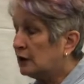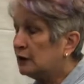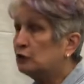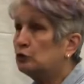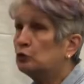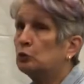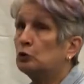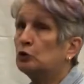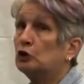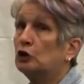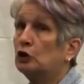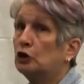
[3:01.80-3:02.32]
is
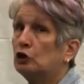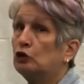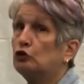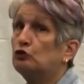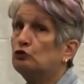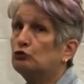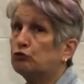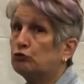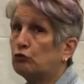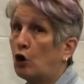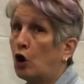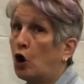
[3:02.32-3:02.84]
we're going to
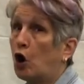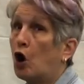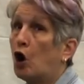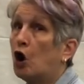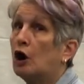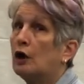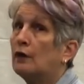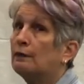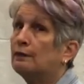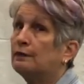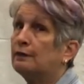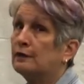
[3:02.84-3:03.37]

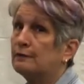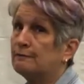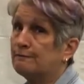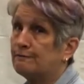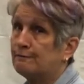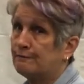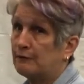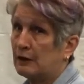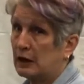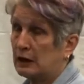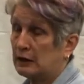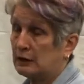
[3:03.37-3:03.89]
draw the
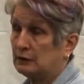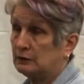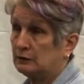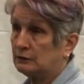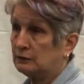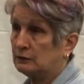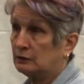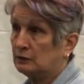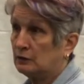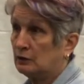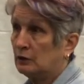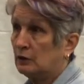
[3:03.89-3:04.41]

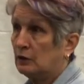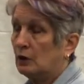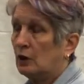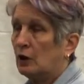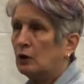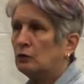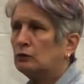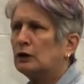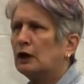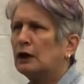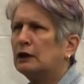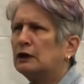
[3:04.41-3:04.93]
face.
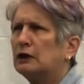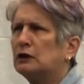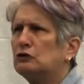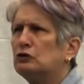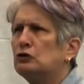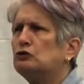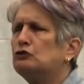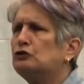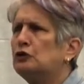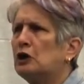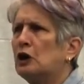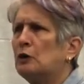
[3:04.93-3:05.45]
Okay, can
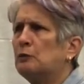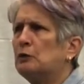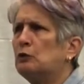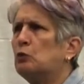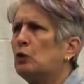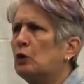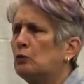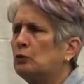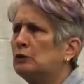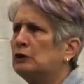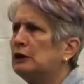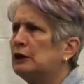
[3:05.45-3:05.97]
you tell me
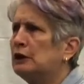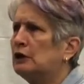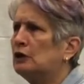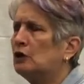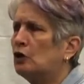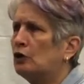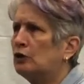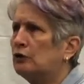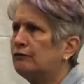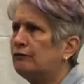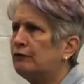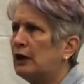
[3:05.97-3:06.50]
what we need
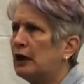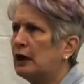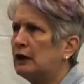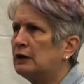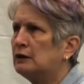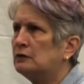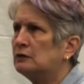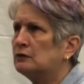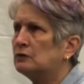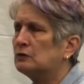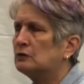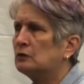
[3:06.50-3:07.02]
on a
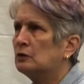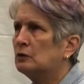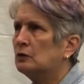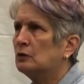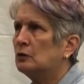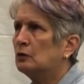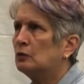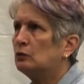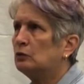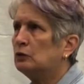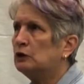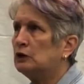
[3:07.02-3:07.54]
face?
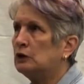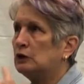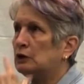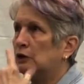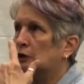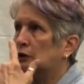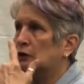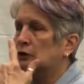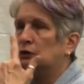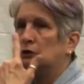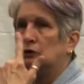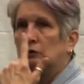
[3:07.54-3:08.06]
We need
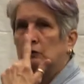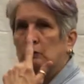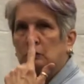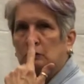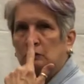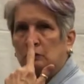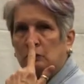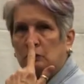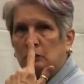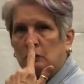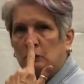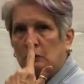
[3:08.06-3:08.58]
a
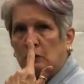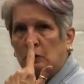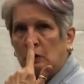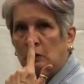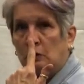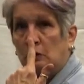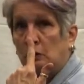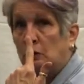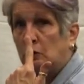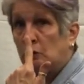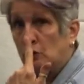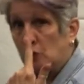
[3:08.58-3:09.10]

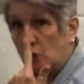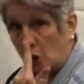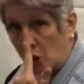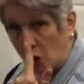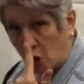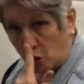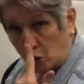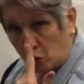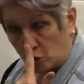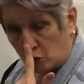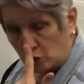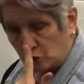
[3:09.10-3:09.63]

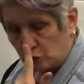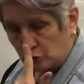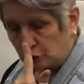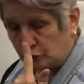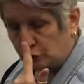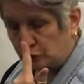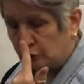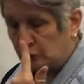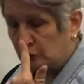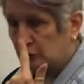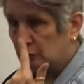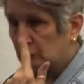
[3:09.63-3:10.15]

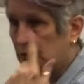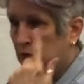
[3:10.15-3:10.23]
nose,